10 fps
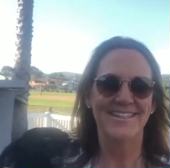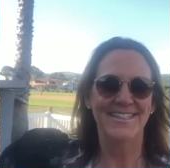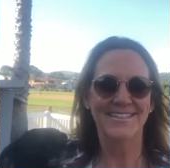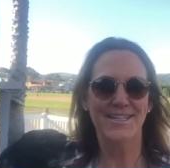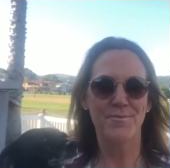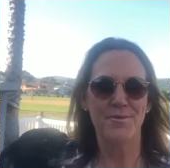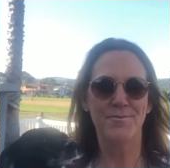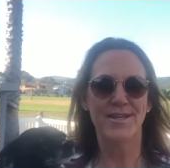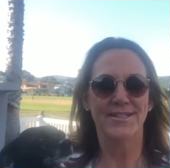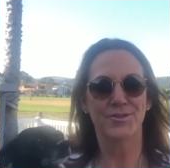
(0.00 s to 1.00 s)
In just a couple
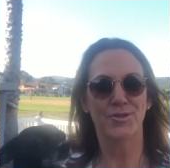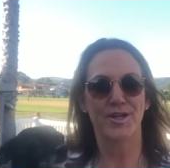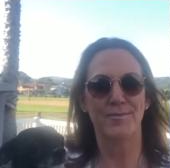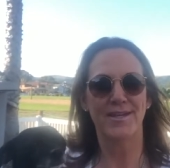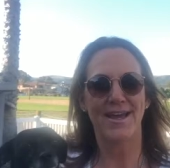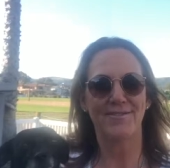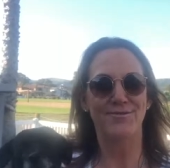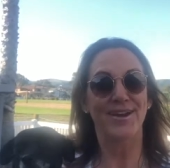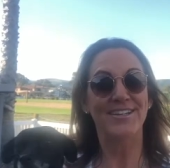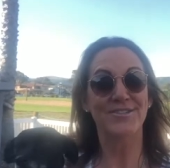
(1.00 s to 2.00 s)
minutes, we're going to be
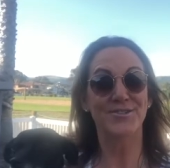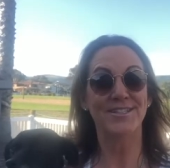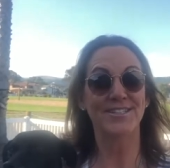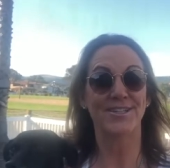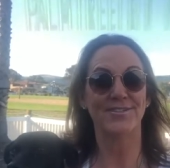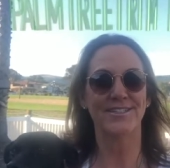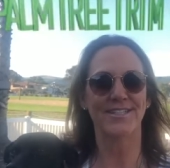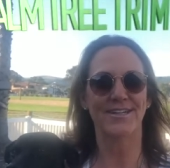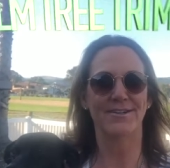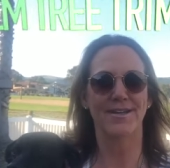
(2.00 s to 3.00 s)
having Ray's tree
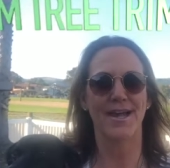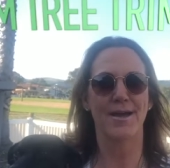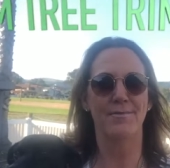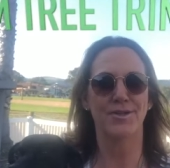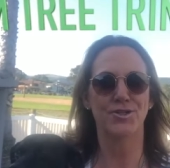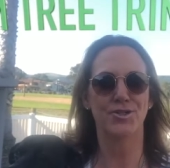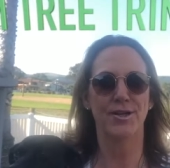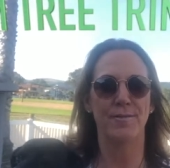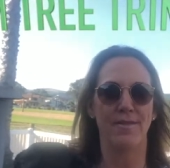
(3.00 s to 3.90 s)
service here to come and trim